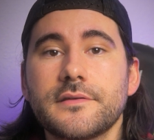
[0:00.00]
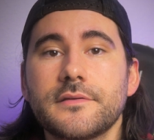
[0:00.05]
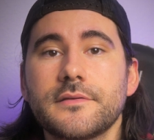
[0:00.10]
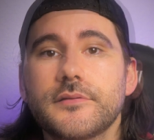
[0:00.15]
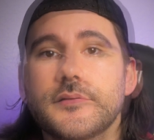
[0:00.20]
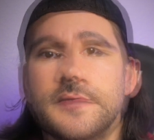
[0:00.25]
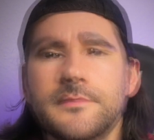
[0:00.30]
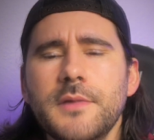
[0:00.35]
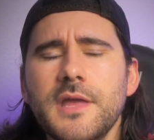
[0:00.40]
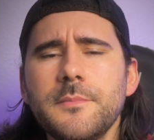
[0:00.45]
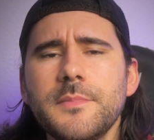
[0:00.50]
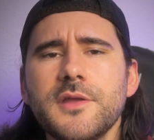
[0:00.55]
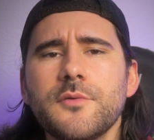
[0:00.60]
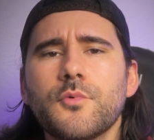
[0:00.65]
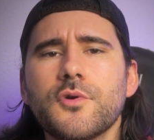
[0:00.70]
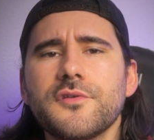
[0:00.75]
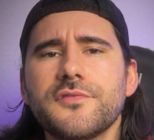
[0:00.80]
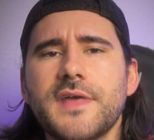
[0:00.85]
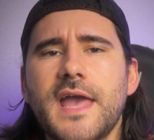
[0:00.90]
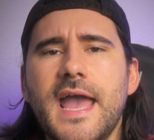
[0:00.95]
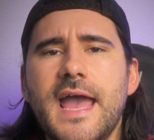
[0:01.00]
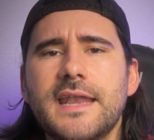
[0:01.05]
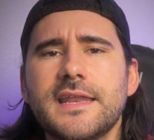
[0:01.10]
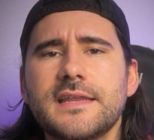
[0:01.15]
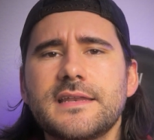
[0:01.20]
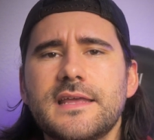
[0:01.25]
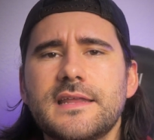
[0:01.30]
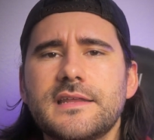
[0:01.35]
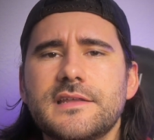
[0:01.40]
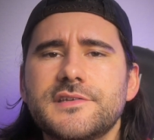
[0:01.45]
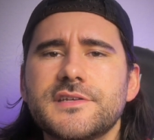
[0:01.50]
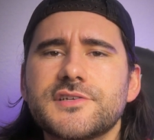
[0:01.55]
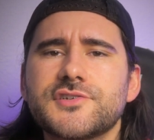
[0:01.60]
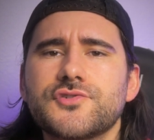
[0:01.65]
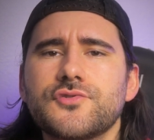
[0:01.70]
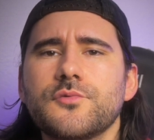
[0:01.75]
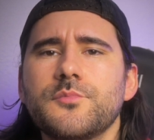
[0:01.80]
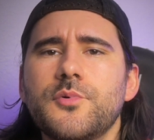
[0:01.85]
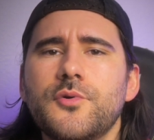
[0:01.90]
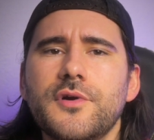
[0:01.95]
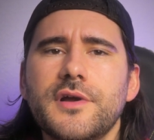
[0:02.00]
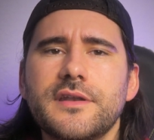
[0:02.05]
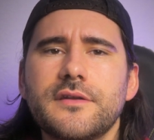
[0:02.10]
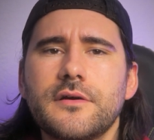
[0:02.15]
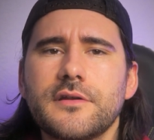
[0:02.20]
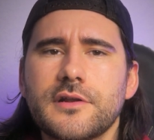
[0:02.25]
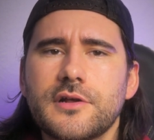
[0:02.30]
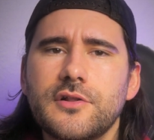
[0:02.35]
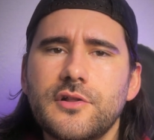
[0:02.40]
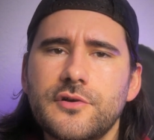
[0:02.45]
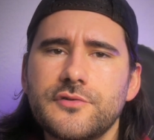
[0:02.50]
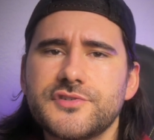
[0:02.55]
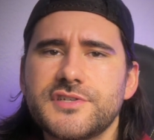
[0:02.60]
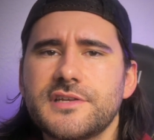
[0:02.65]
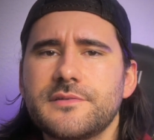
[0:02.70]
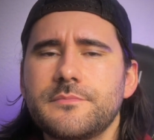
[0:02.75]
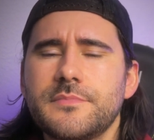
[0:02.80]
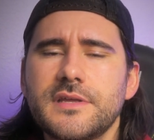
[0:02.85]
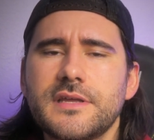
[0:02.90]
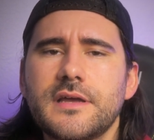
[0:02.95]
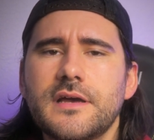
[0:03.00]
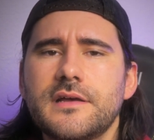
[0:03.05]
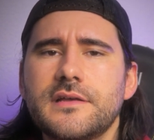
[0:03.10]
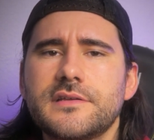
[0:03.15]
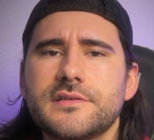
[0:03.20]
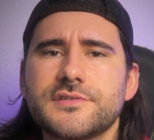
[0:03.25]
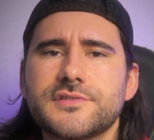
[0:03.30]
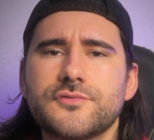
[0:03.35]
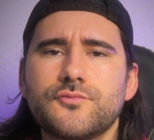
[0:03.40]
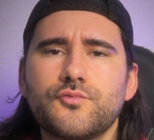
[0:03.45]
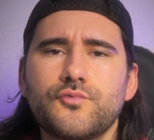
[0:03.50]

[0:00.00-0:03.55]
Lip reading: And it may be worth adding an additional point on closing because